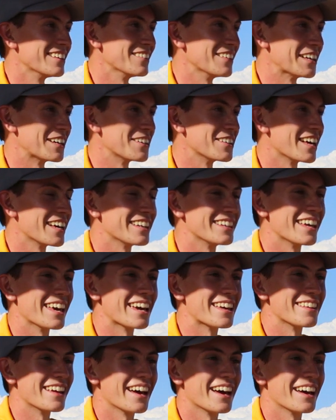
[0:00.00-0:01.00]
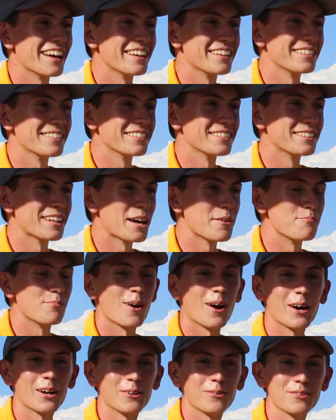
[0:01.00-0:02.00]
later that day that
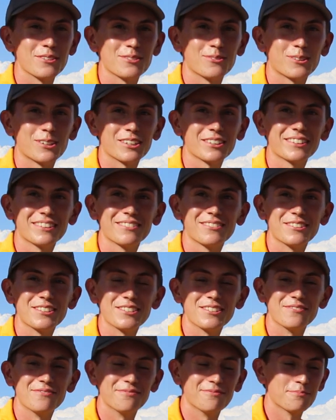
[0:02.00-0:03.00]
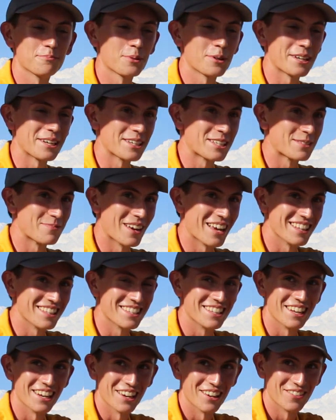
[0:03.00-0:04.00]
bottle was pretty
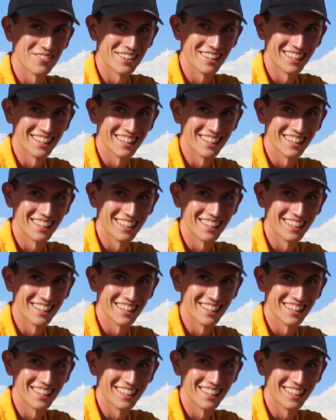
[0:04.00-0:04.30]
expensive.